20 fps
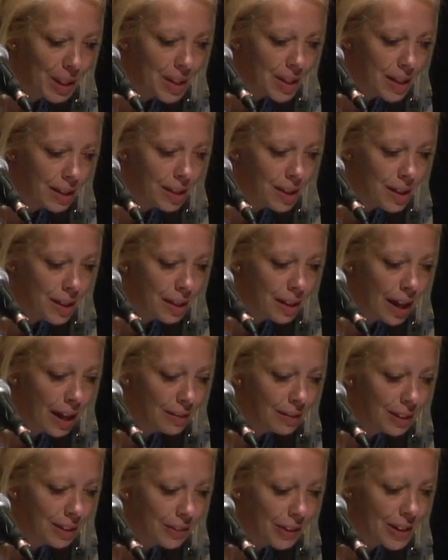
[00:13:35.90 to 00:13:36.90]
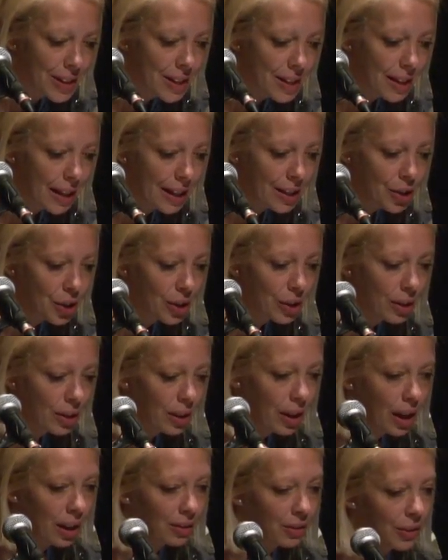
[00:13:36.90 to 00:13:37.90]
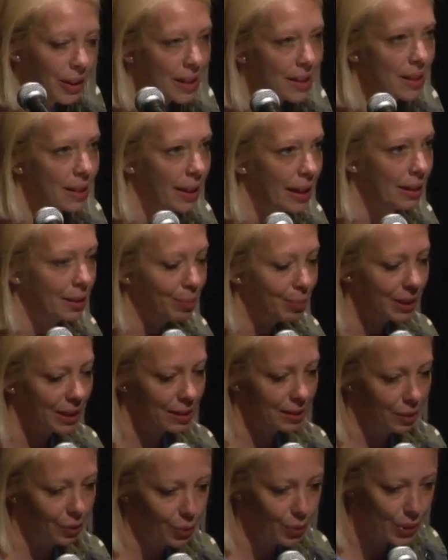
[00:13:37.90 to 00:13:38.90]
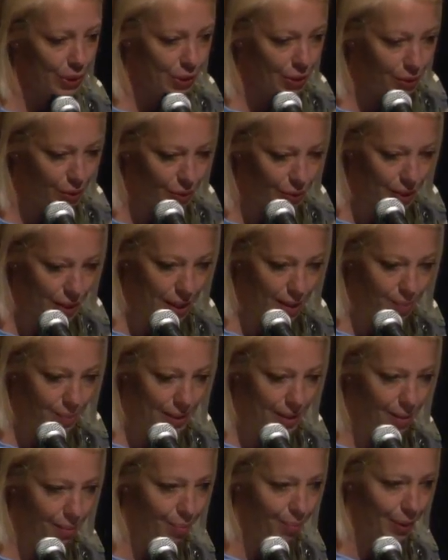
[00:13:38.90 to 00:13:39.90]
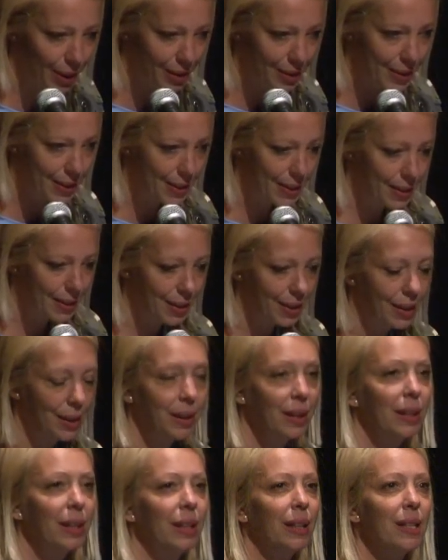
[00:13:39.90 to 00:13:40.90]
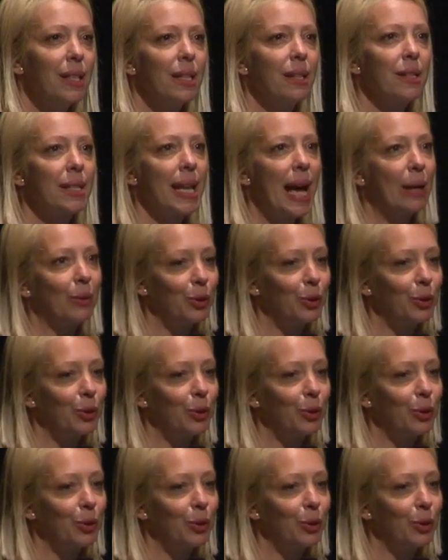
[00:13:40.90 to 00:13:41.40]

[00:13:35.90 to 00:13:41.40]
it doesn't have a translation, I'll translate but then also skip some parts. sound,